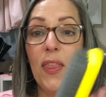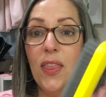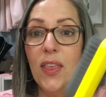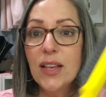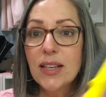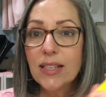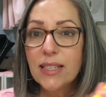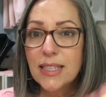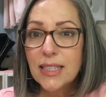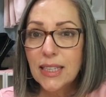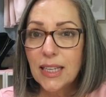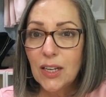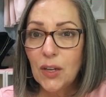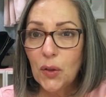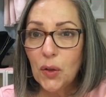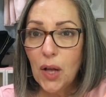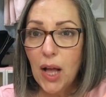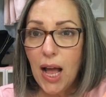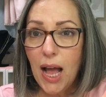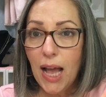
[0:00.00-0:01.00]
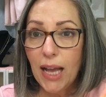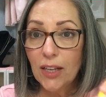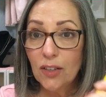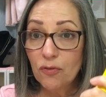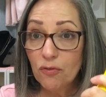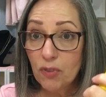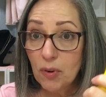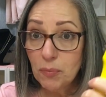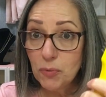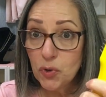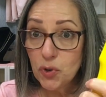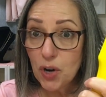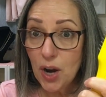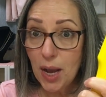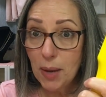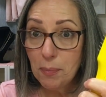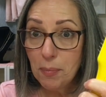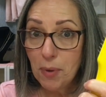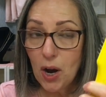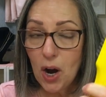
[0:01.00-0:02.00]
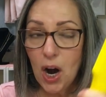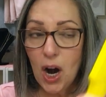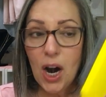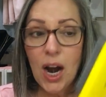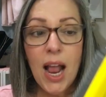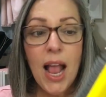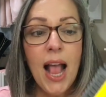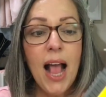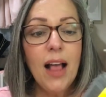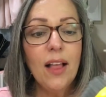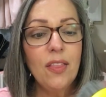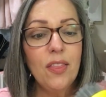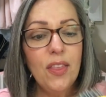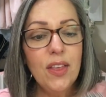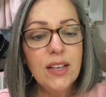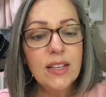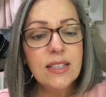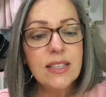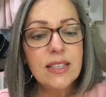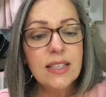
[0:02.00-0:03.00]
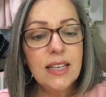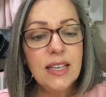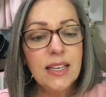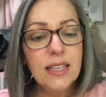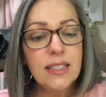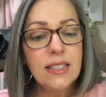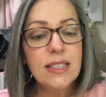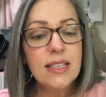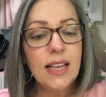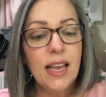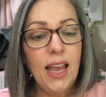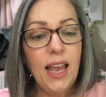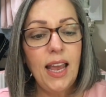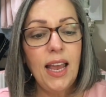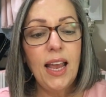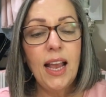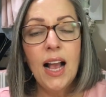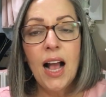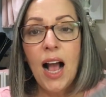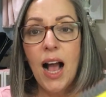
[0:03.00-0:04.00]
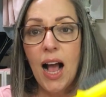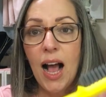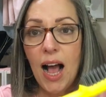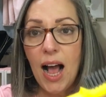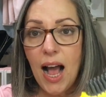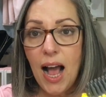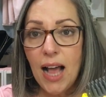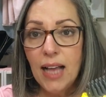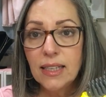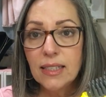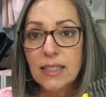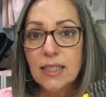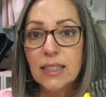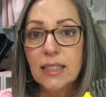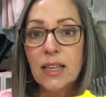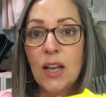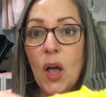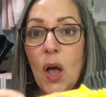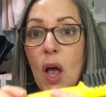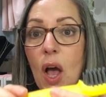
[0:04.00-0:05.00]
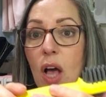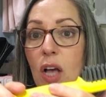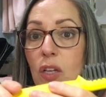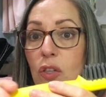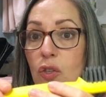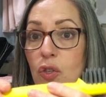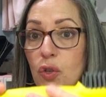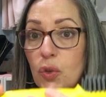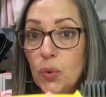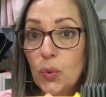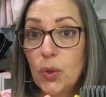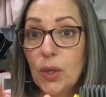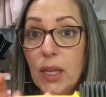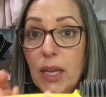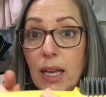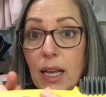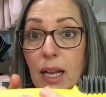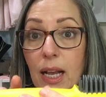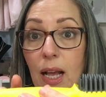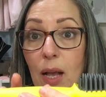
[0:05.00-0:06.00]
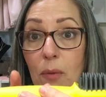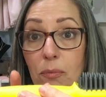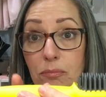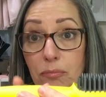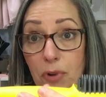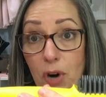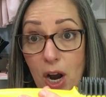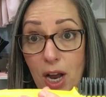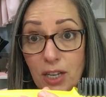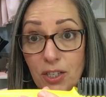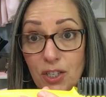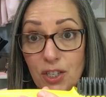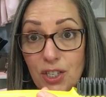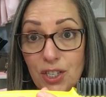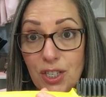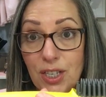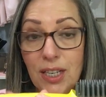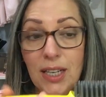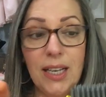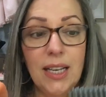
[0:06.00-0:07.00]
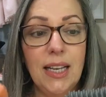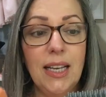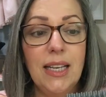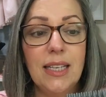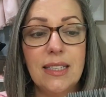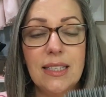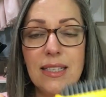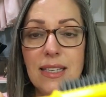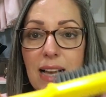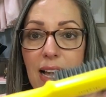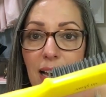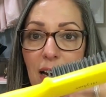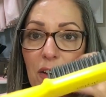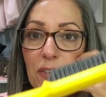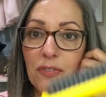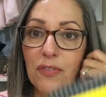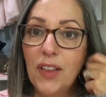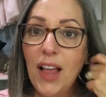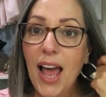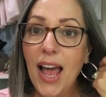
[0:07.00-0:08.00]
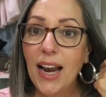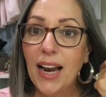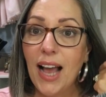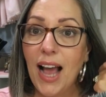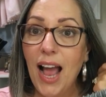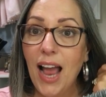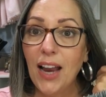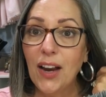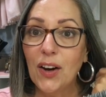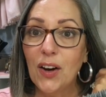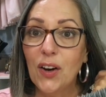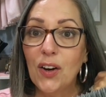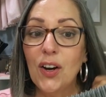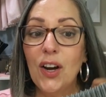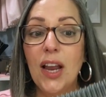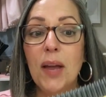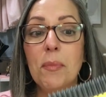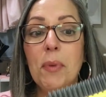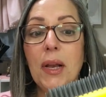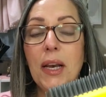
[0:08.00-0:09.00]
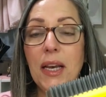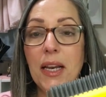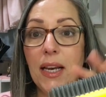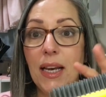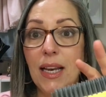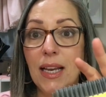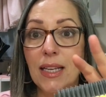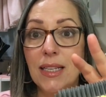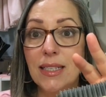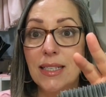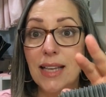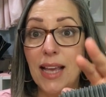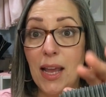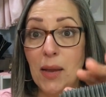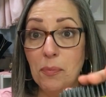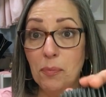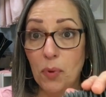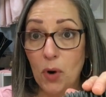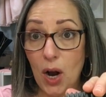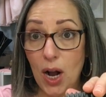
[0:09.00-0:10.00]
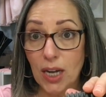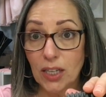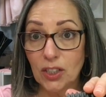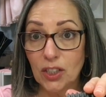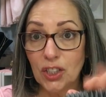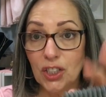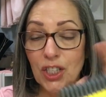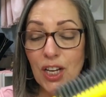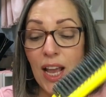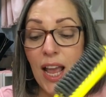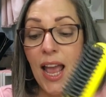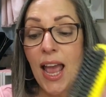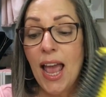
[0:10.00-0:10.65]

this little guy from Drybar. This is a hot tooling brush. It's not a flat iron, but it is a brush.